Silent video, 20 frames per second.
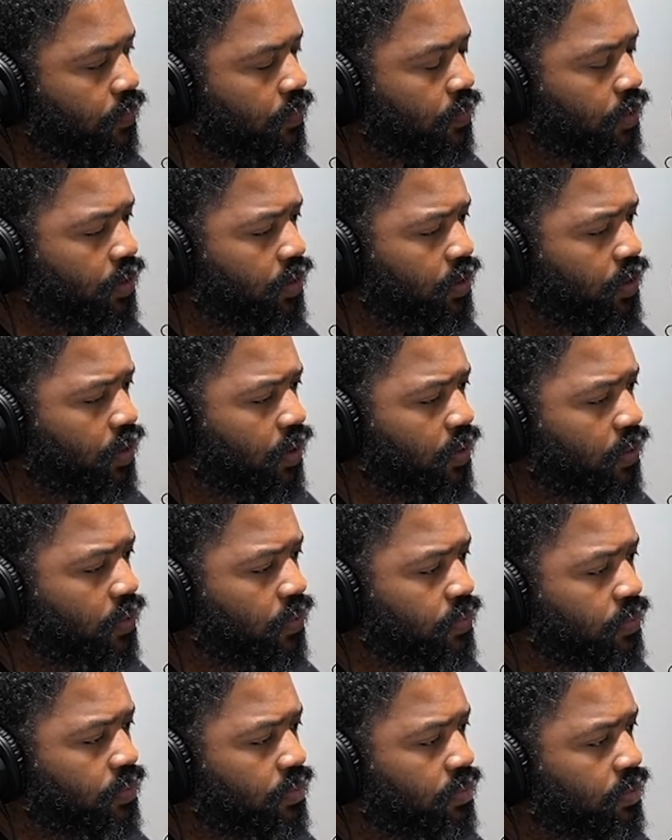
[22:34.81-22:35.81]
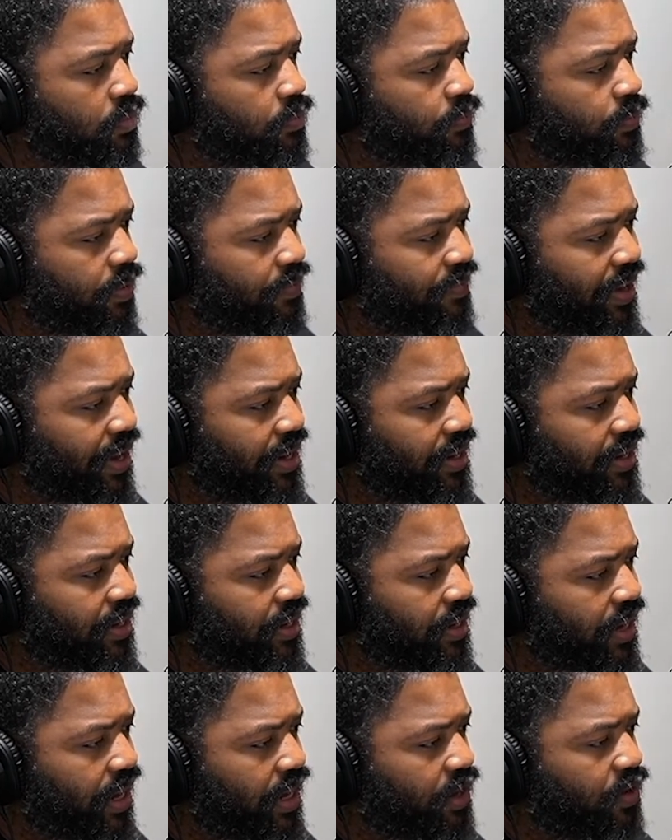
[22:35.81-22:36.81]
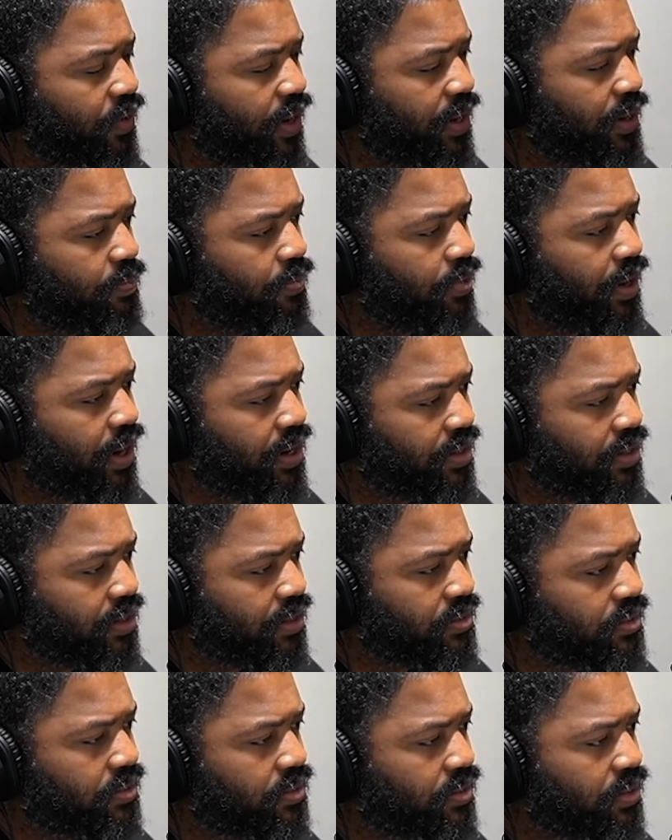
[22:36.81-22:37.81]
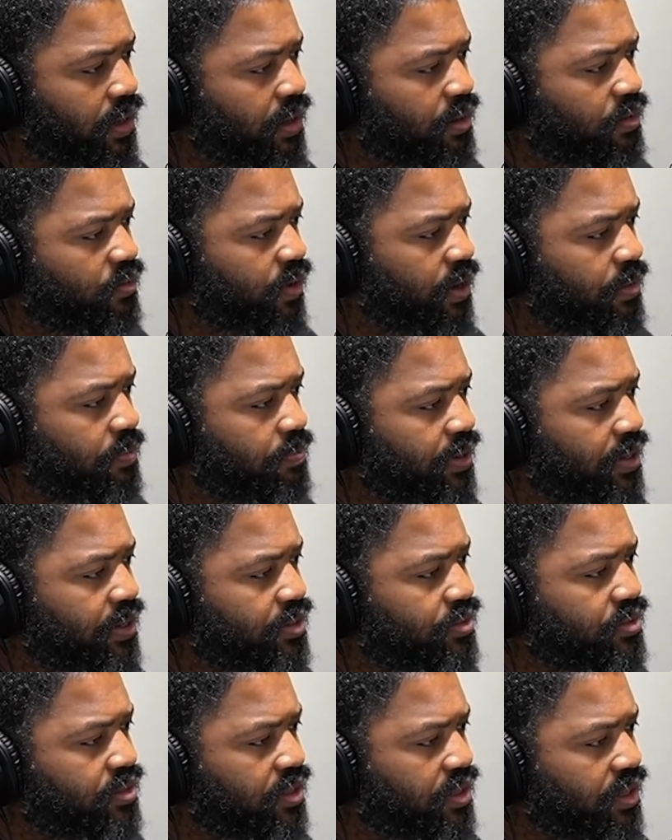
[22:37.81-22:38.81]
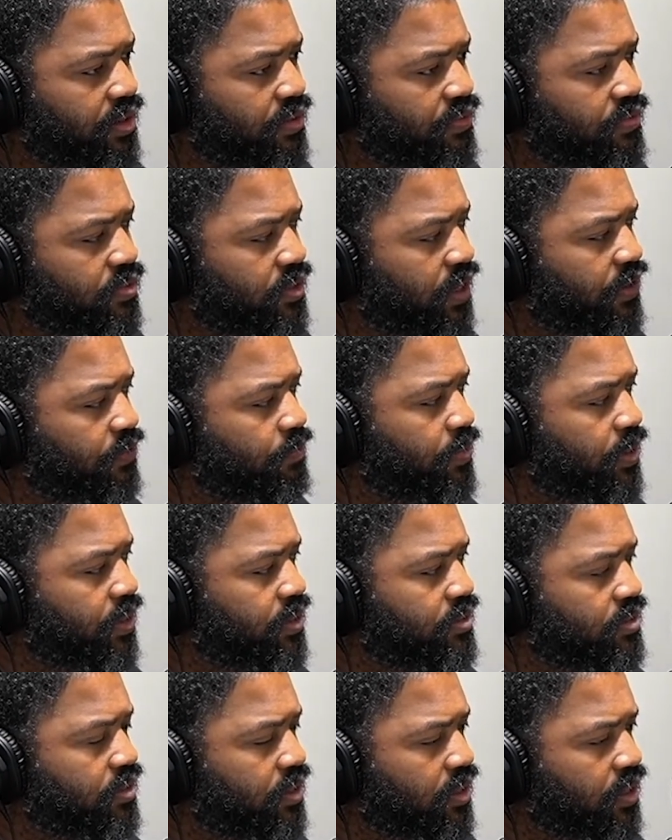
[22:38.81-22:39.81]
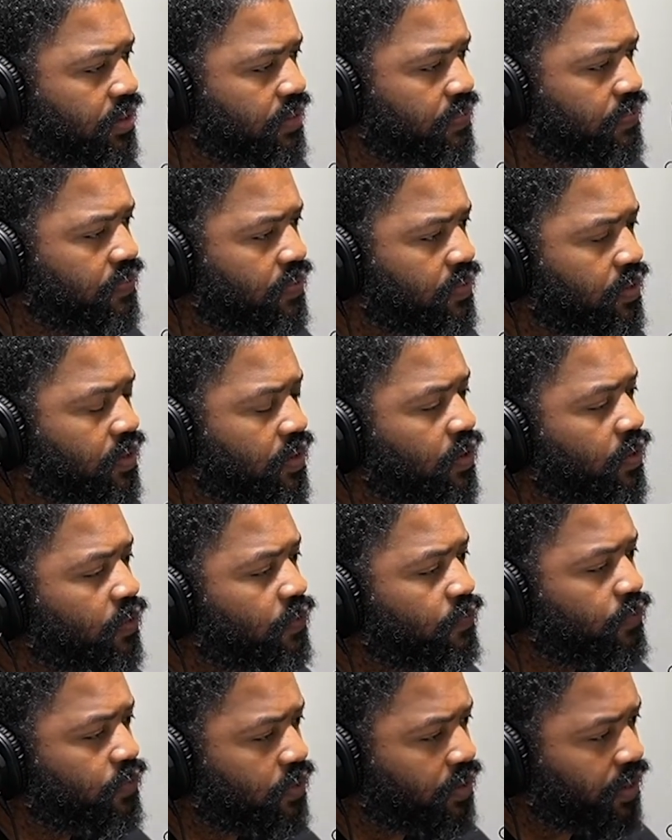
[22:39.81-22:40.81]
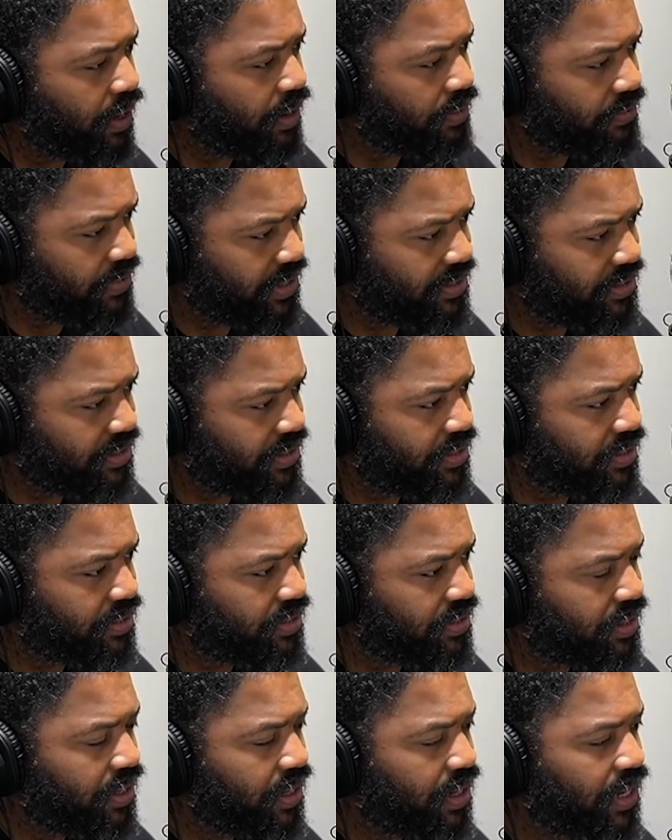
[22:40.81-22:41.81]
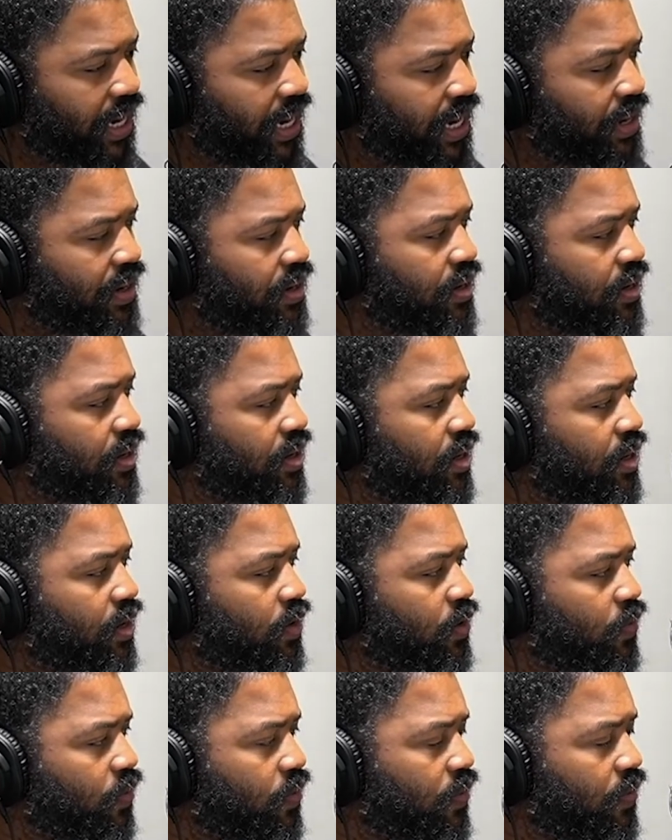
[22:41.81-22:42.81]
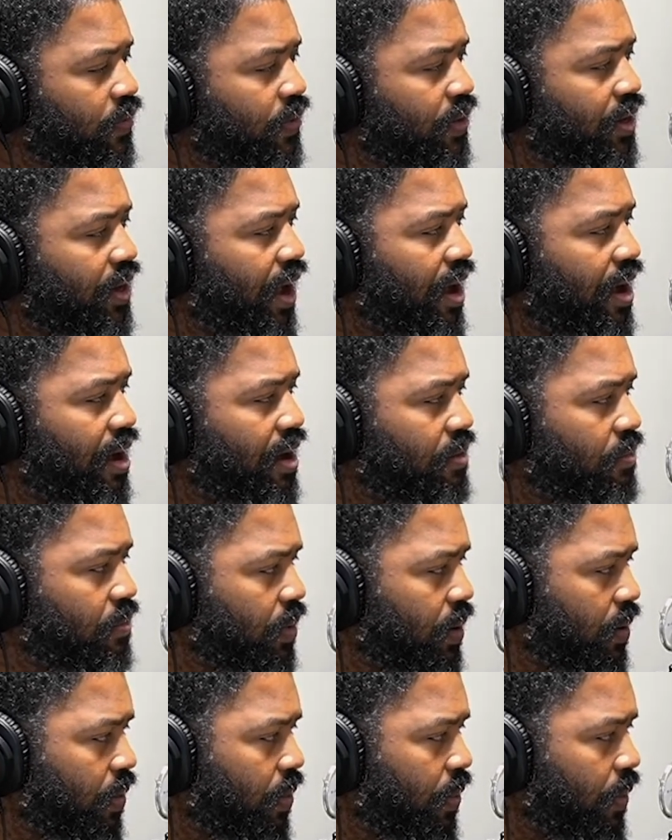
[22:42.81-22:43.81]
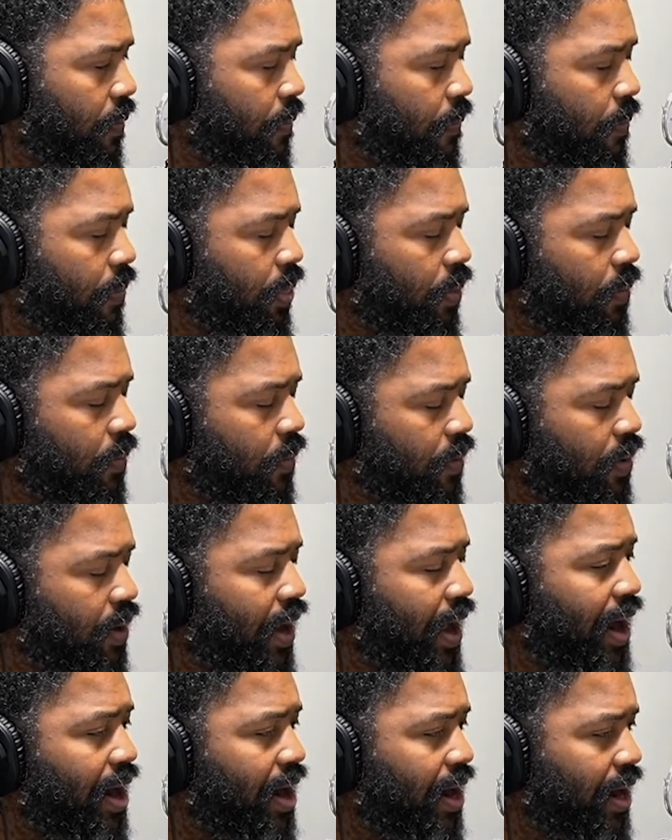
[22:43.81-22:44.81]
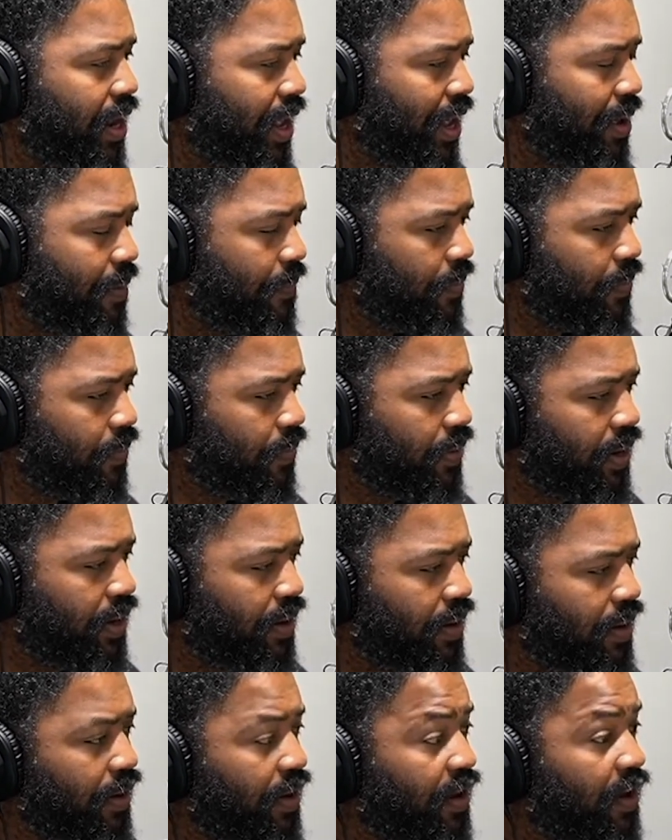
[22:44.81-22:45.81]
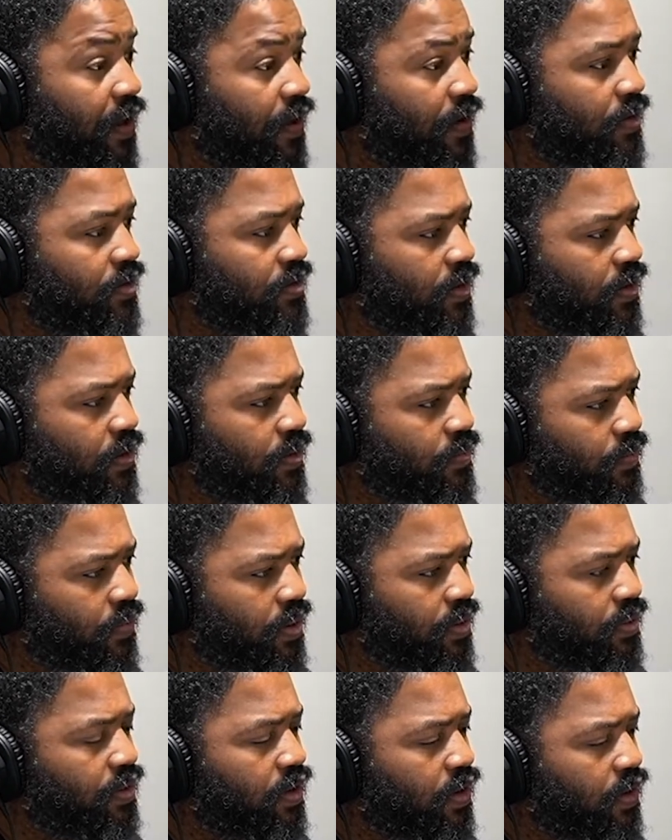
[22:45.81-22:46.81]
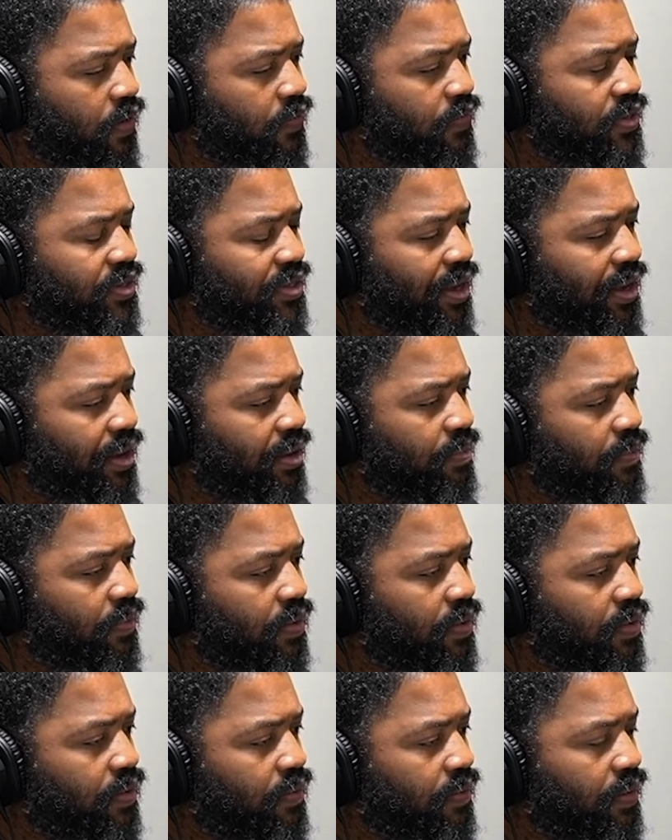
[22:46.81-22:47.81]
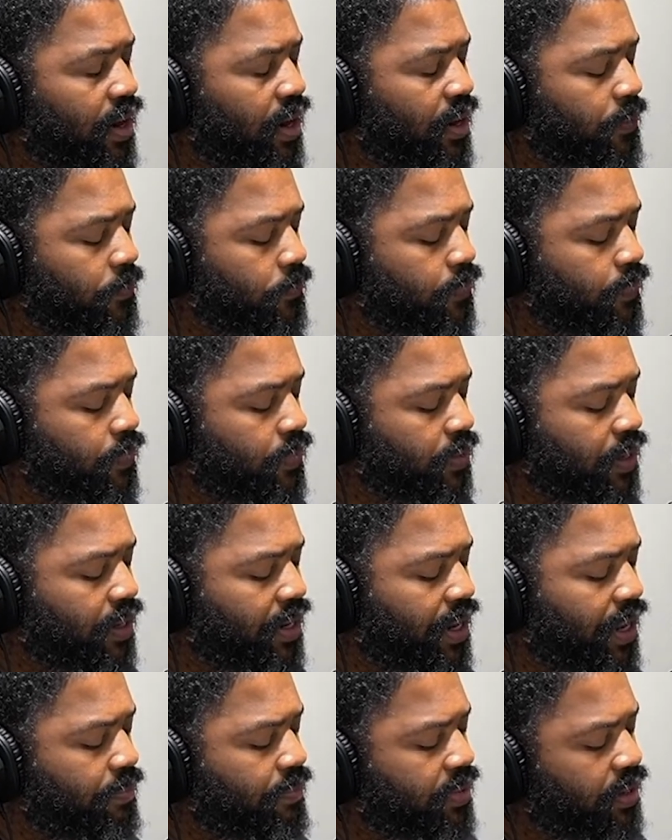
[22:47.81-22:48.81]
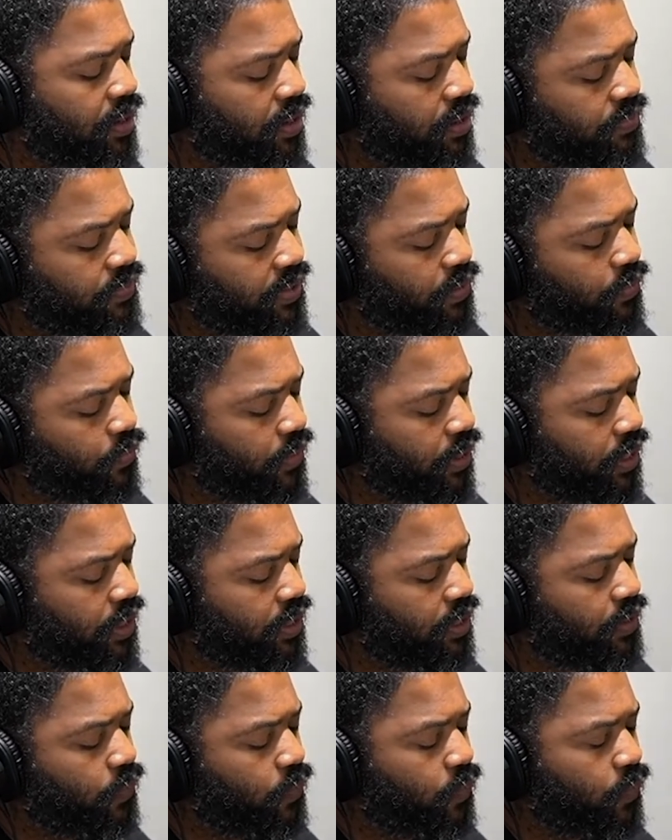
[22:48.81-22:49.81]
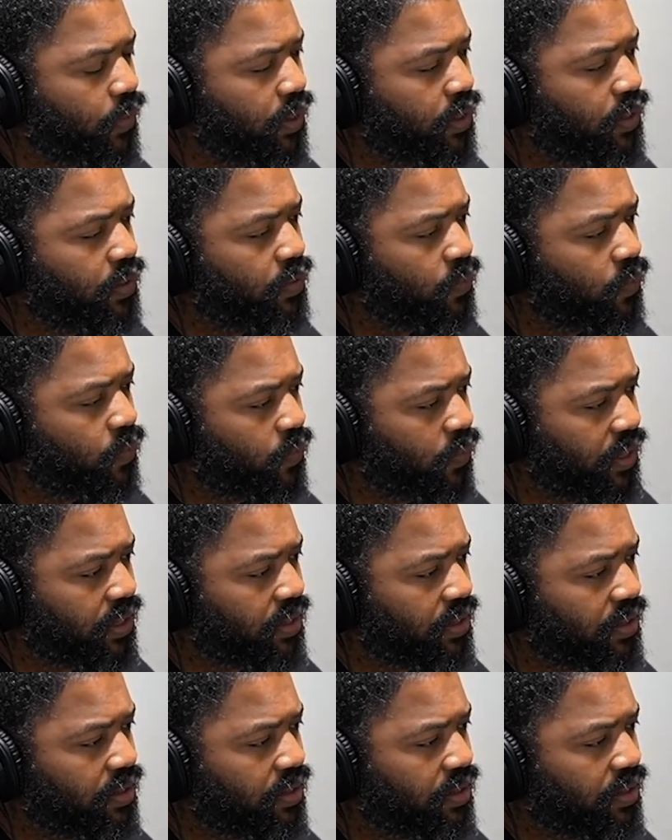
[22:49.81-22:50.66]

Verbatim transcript: you know, providing a great product, a great place to live, safe place to live for our residents, and growing our wealth growing our capital and our long term wealth over time, right? And that becomes a win, win, win.